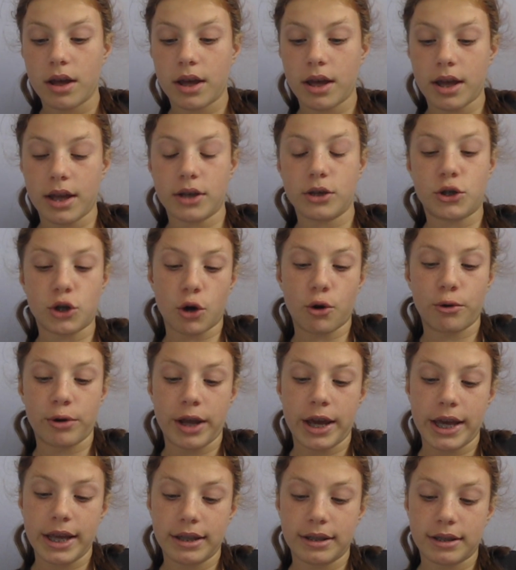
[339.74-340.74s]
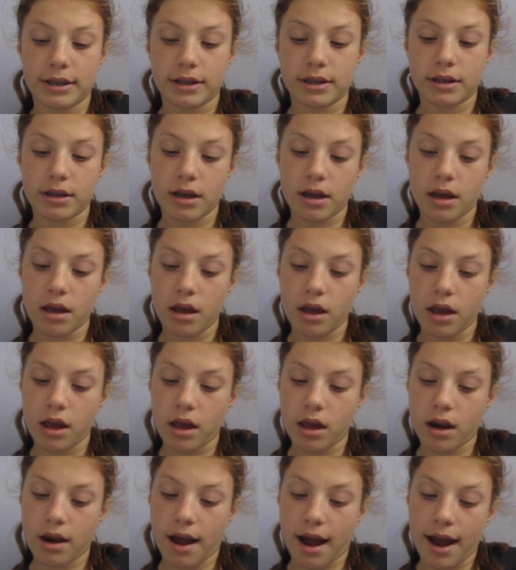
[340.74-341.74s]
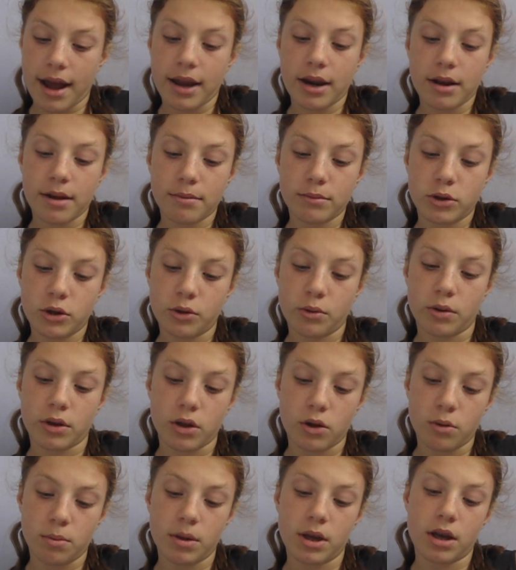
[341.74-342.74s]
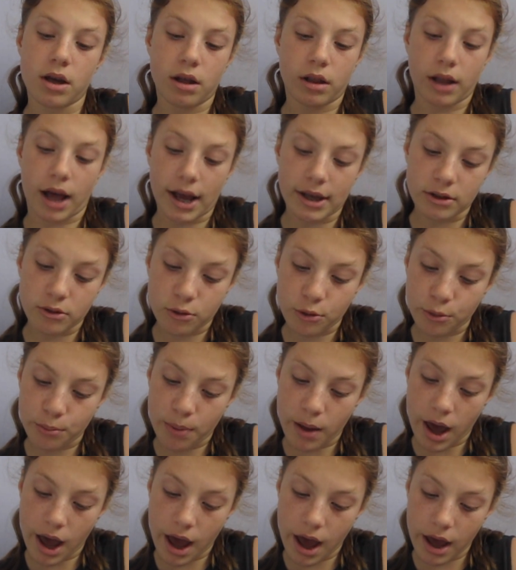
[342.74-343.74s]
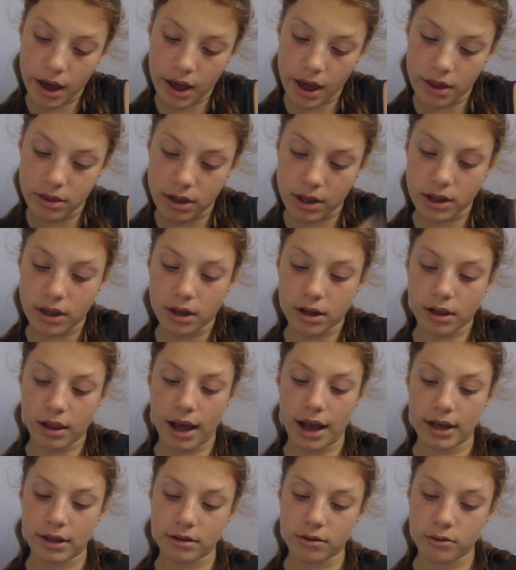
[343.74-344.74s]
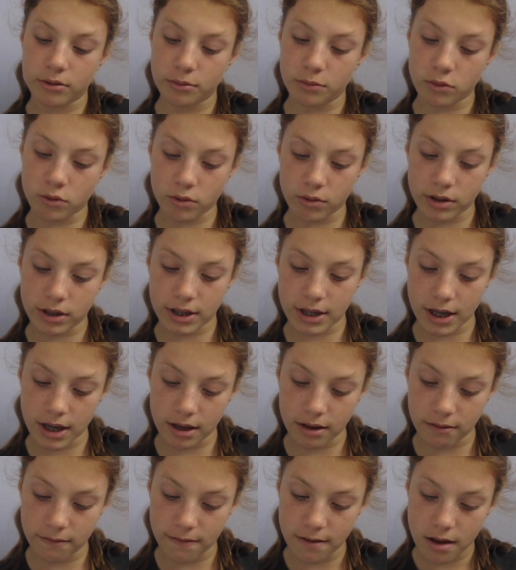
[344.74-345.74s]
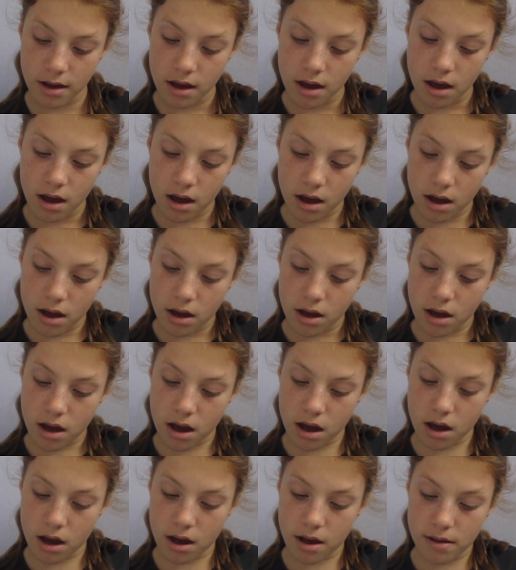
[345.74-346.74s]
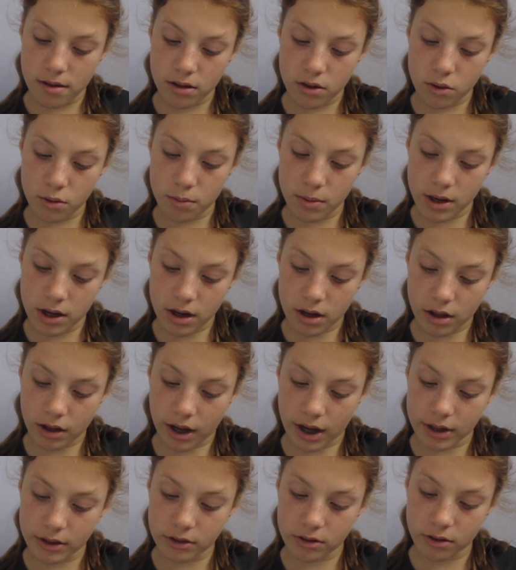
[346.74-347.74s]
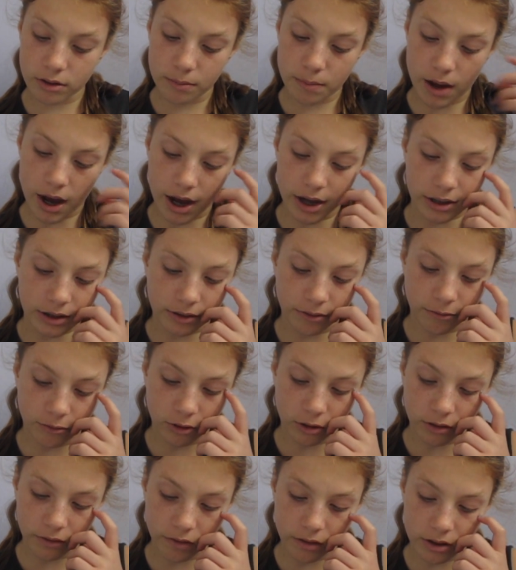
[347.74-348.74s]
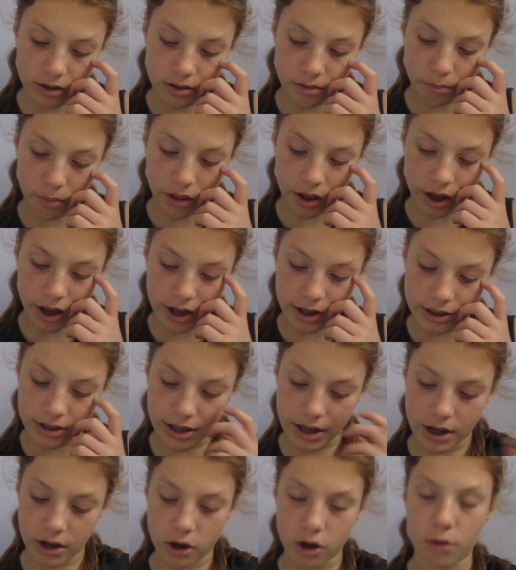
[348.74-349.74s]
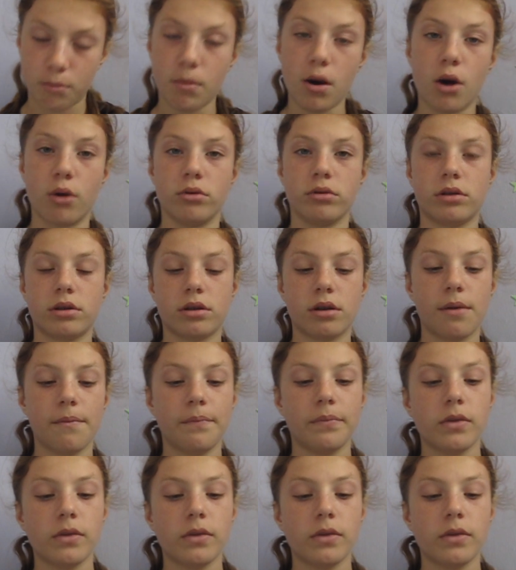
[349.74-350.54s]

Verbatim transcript: it donates an item to a Yoobi classroom pack, and then the classrooms receive uh, Yoobi classroom packs full of the supplies they need most.